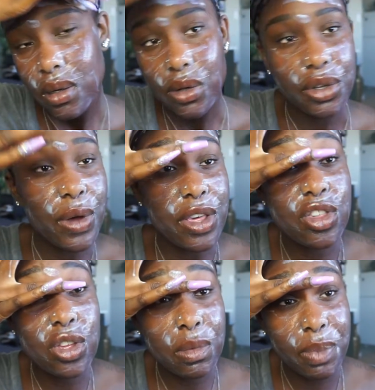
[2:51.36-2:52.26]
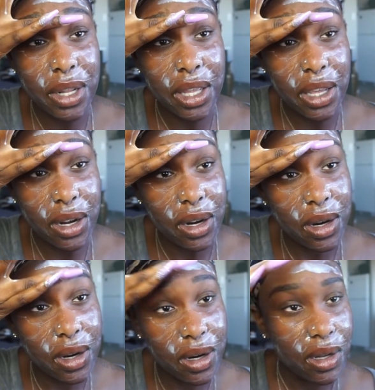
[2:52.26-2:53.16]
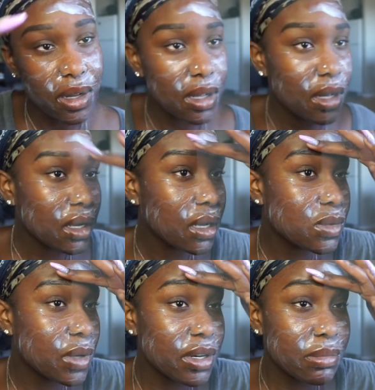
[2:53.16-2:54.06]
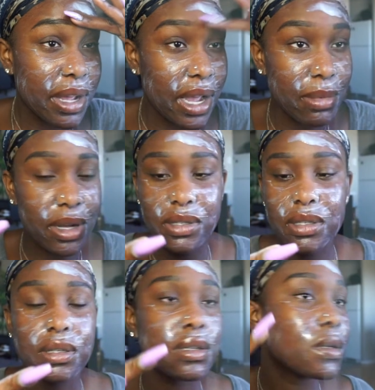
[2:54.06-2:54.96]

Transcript: Well, you know I shouldn't put it here because when I do my eyebrows.